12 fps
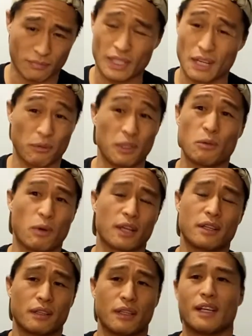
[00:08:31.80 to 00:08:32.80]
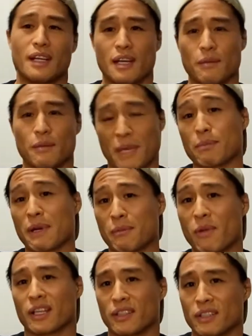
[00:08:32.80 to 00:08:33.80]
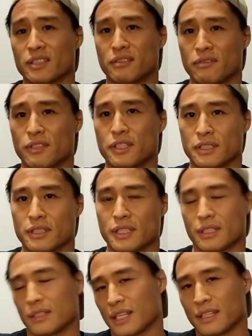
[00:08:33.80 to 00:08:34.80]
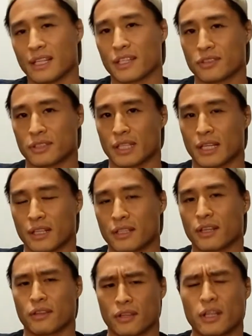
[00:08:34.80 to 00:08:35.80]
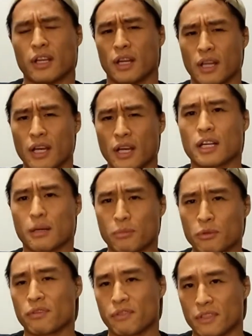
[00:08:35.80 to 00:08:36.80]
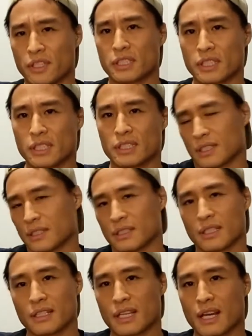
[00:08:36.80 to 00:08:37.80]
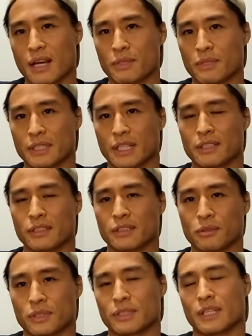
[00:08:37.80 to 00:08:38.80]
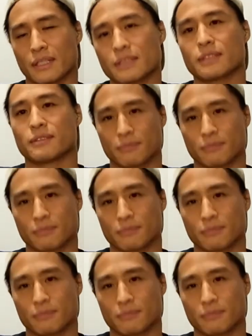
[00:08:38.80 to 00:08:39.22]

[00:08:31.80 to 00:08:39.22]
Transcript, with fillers: I really want to Make my mark in this division. And like you said, get another couple more finishes, and, and yeah, I'm excited to see what's next.